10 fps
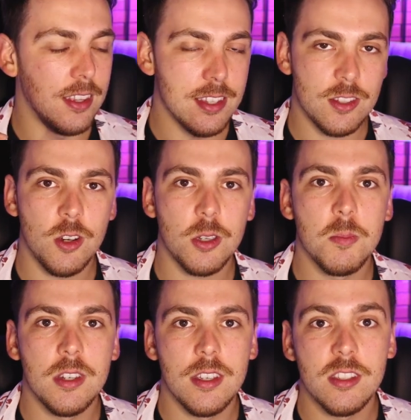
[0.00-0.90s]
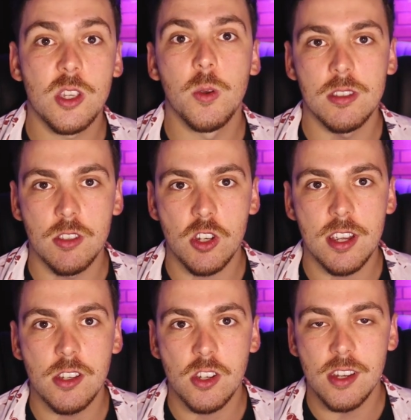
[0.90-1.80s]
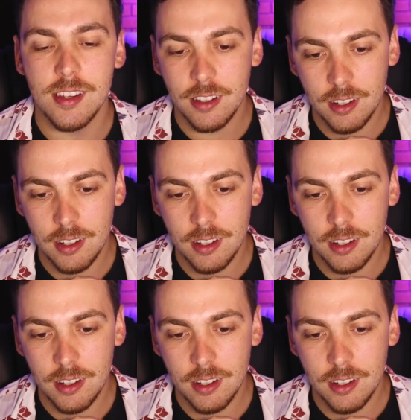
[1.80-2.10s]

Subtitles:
this document is going to change.